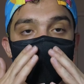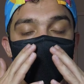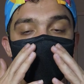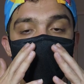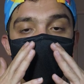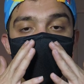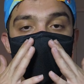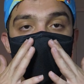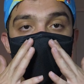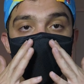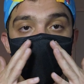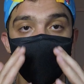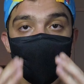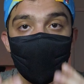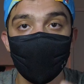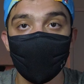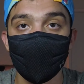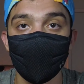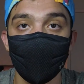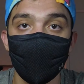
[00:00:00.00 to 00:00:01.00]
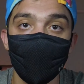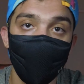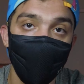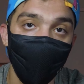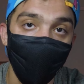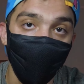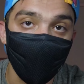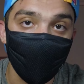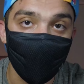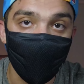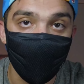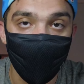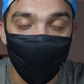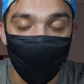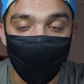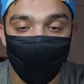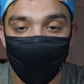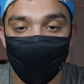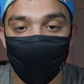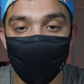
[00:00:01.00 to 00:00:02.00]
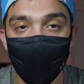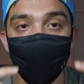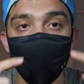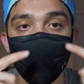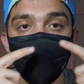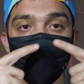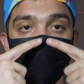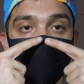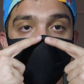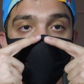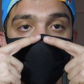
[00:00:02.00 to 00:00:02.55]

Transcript: the material is really comfortable and soft.